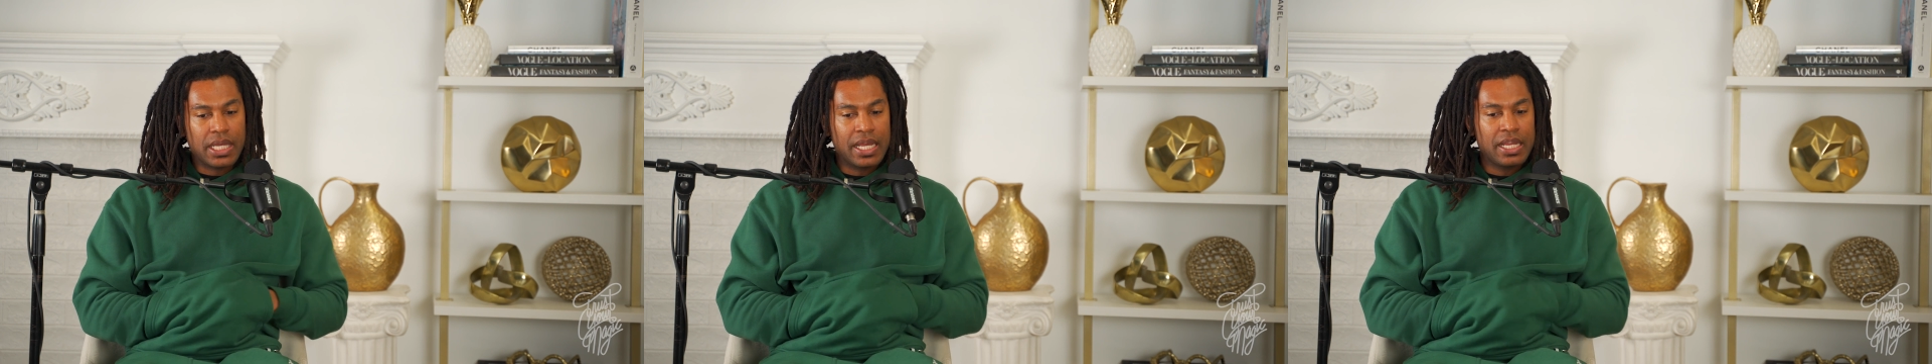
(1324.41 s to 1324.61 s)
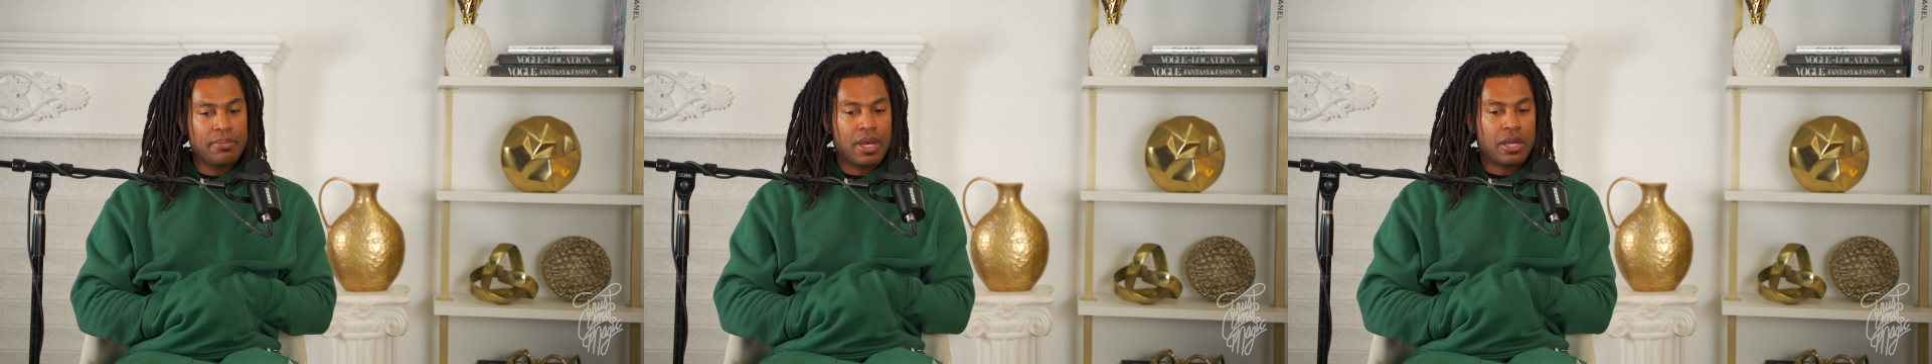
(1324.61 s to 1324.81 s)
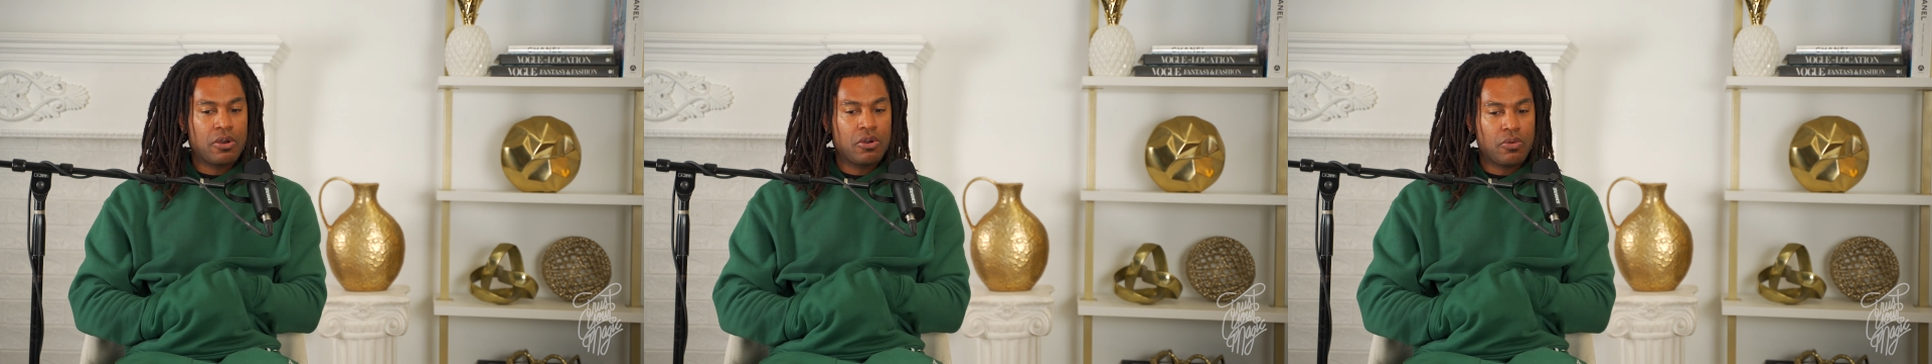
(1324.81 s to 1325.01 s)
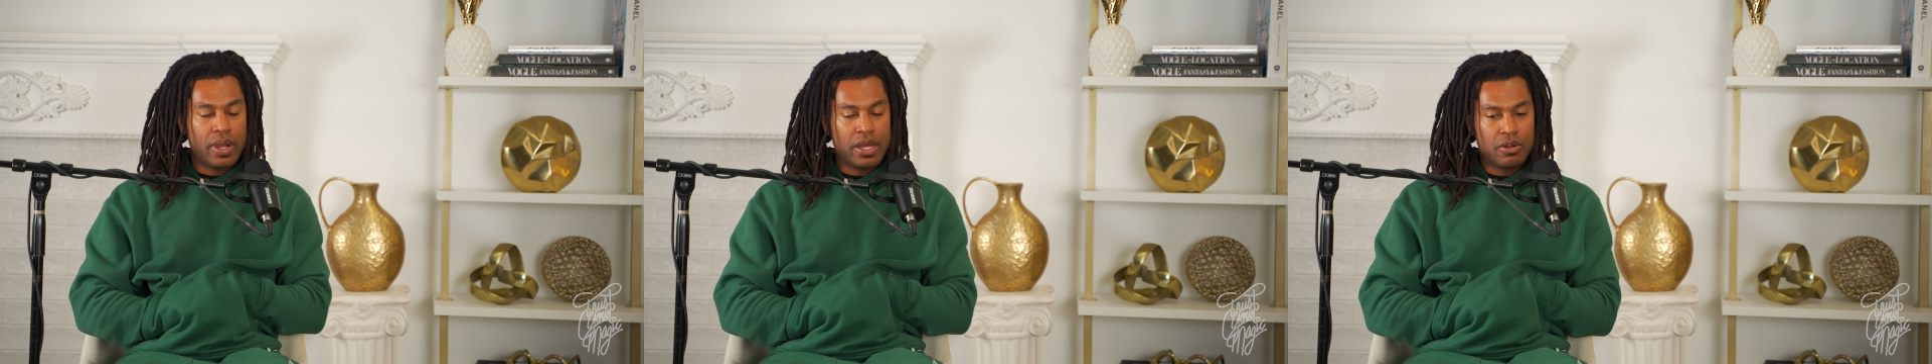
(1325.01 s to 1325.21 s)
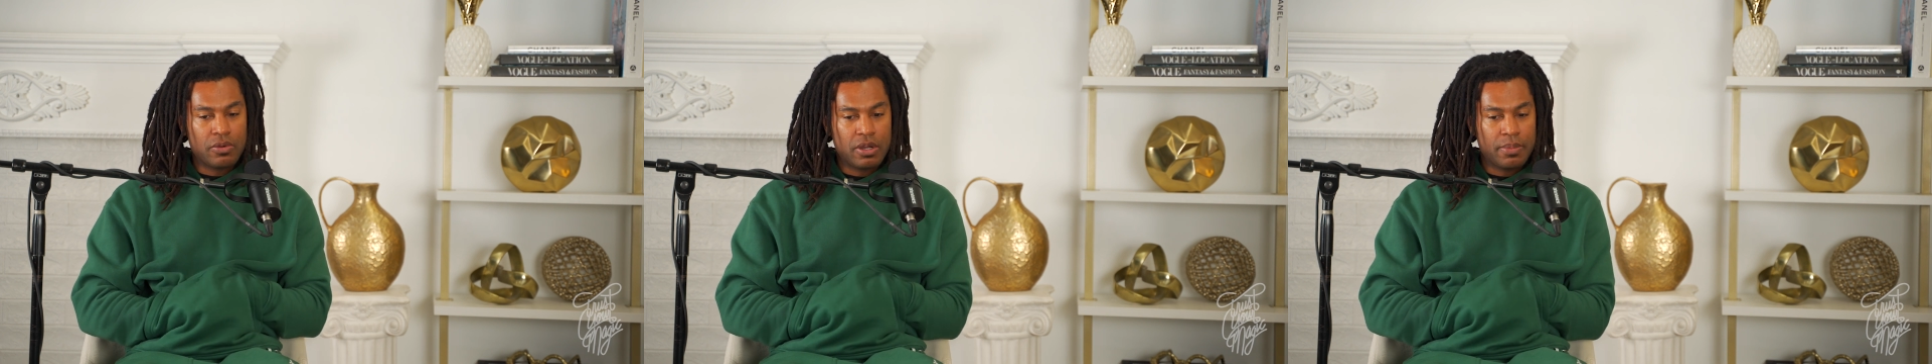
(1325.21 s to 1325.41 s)
I hit my
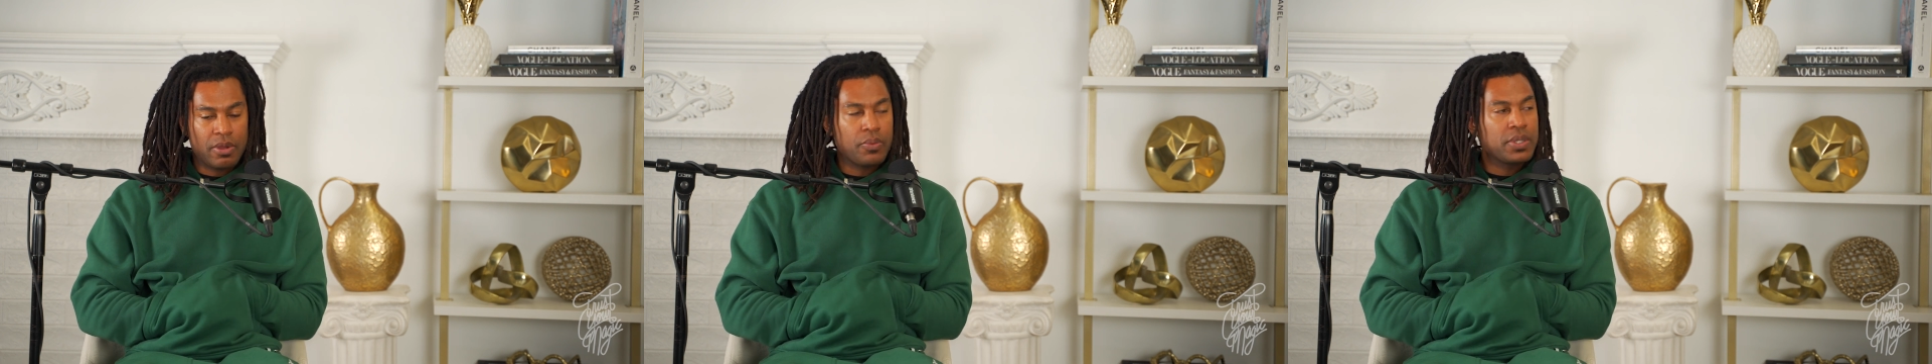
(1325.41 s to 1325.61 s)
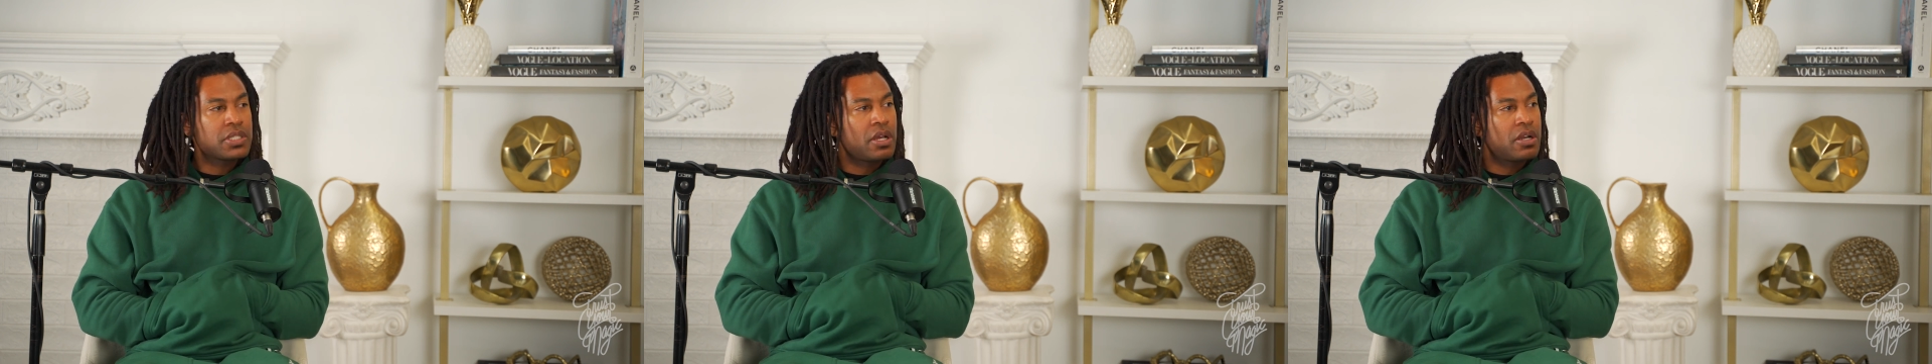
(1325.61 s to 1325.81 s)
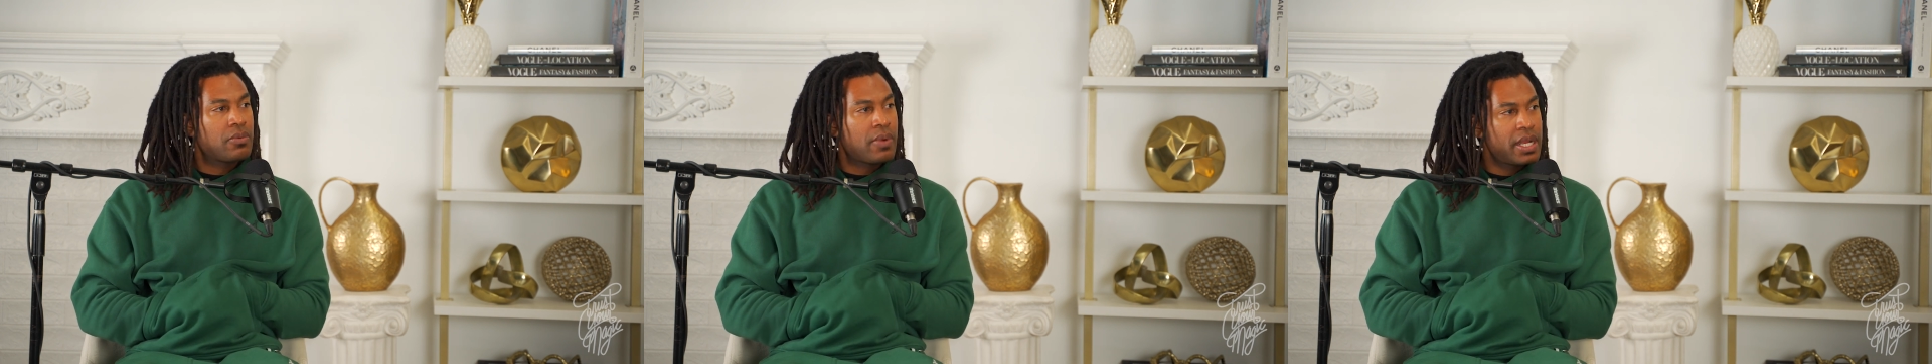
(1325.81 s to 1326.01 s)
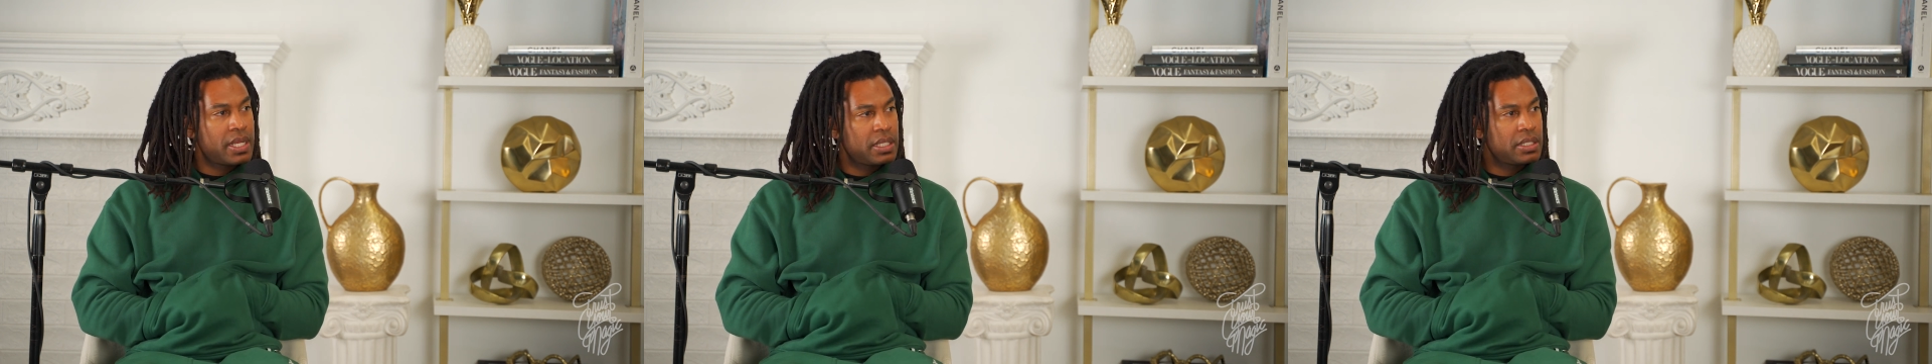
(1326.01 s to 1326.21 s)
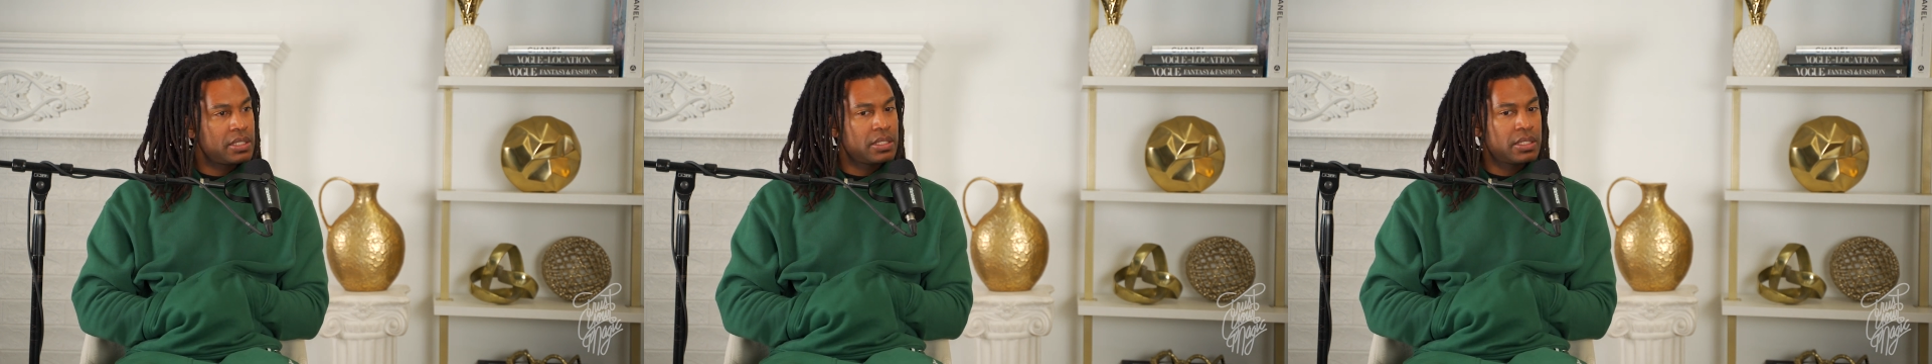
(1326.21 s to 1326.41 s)
co-writer up and we started
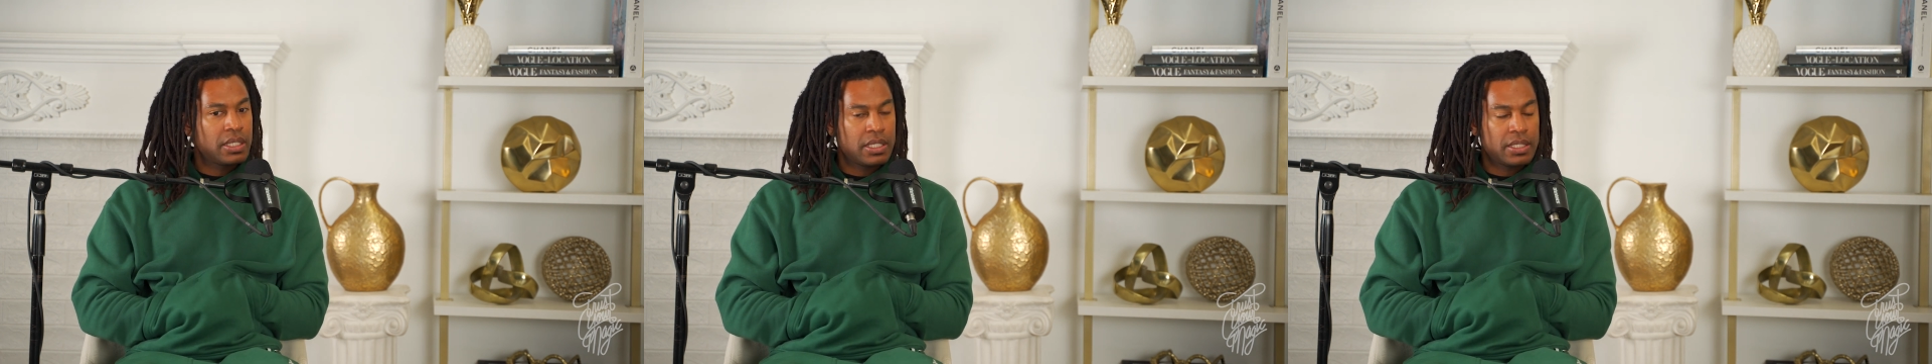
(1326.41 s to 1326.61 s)
writing.